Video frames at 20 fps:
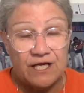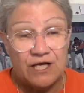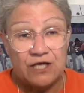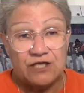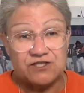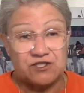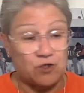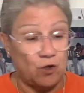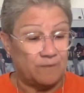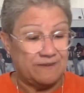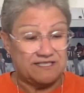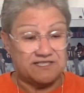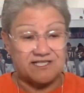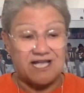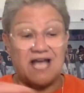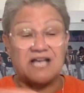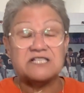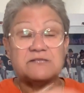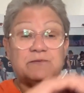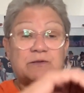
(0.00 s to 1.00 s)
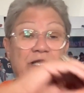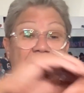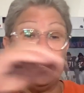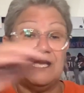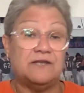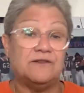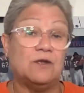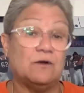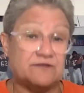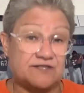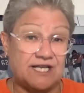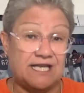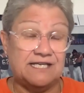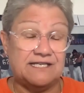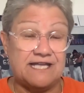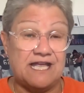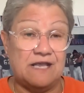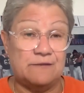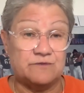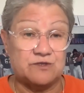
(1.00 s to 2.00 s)
So besides playing those 8
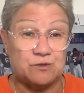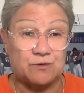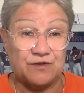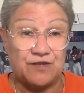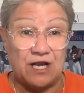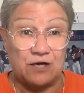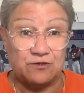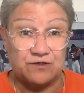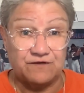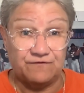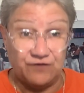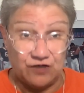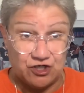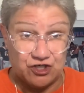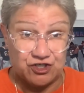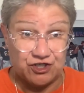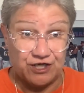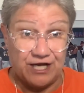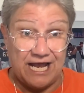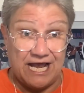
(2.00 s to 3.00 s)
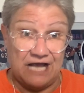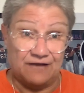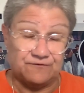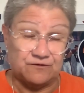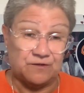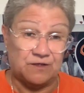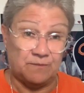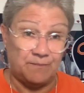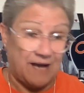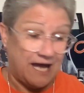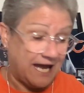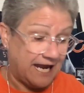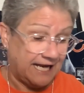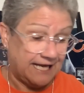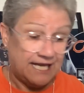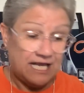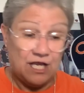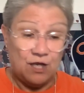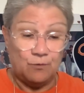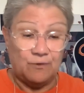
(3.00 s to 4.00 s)
games with our division after the
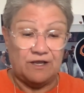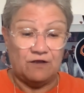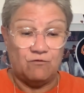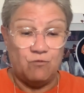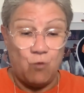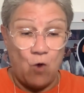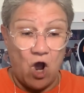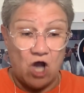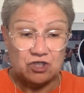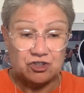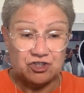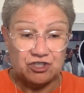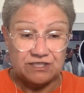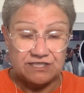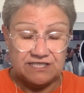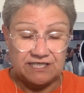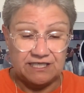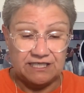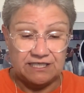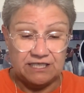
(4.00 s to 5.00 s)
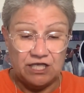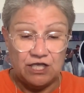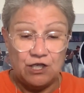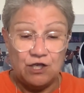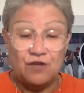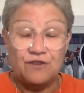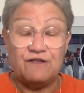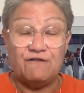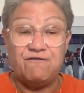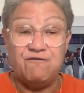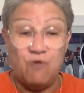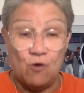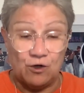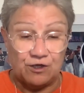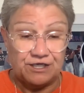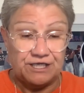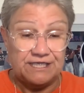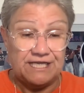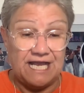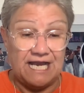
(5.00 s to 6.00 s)
bye, we have Washington, the
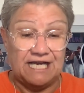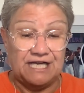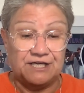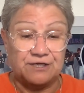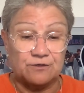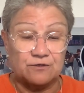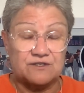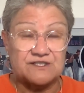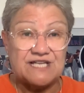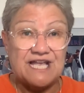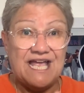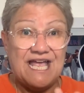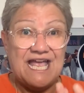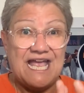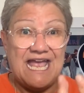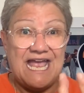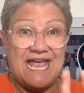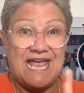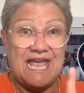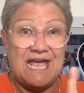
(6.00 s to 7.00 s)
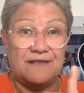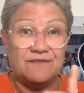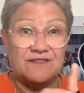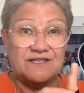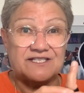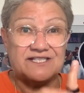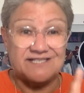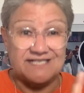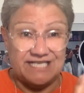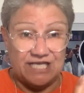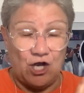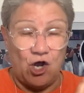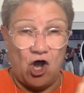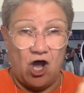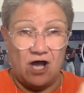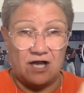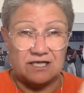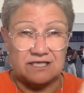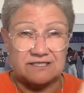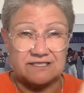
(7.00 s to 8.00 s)
49ers, and the
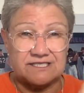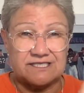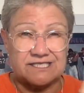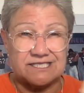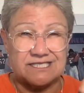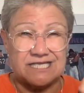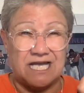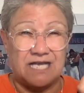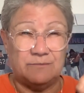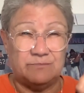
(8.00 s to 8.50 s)
Seahawks, I